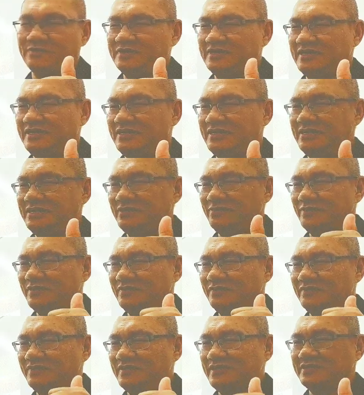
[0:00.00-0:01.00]
day
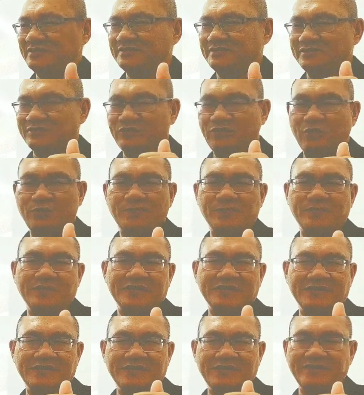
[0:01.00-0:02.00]
with this
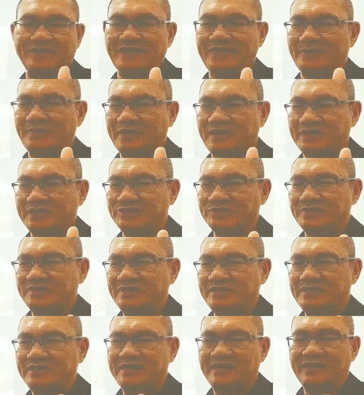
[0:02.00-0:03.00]
corporate event
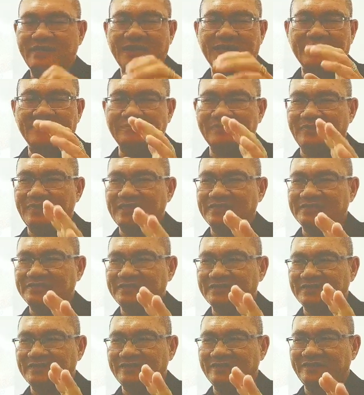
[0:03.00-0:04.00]
management,
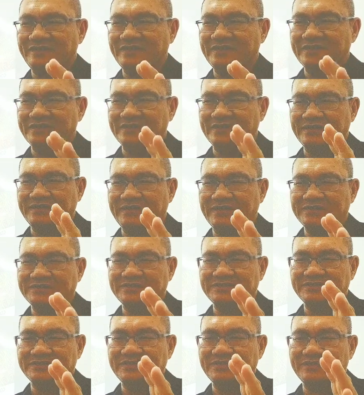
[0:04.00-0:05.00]
basic event
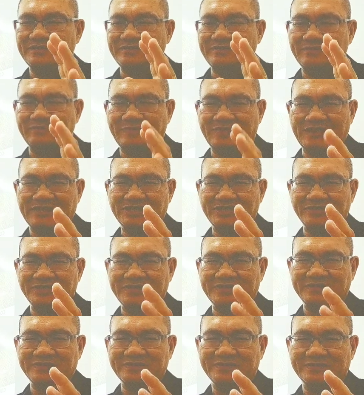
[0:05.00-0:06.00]
guest
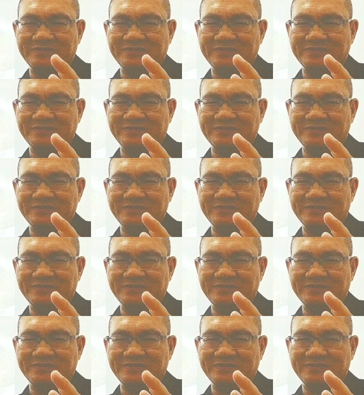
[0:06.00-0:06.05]
management.